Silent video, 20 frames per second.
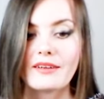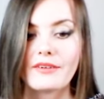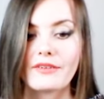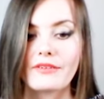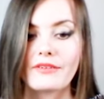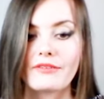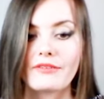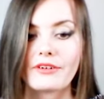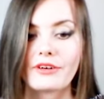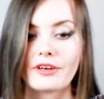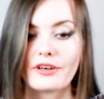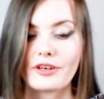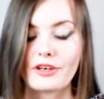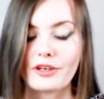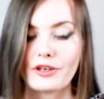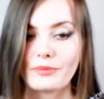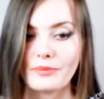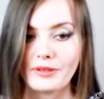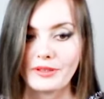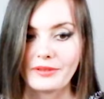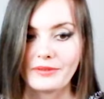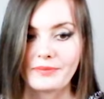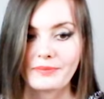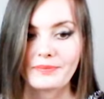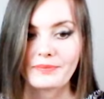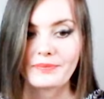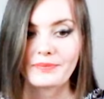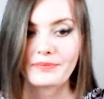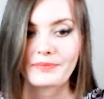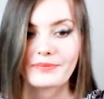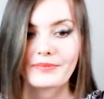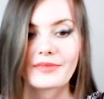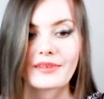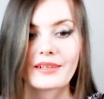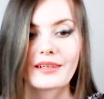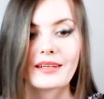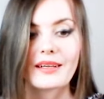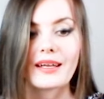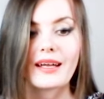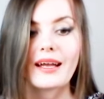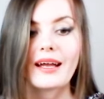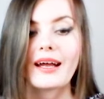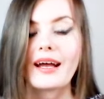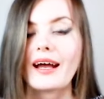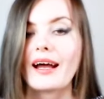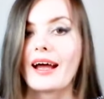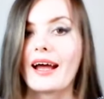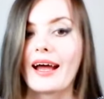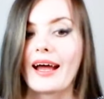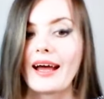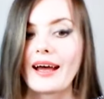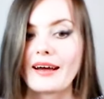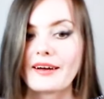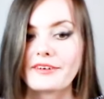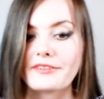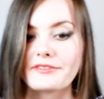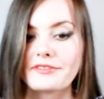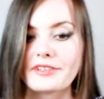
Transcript: verb. Have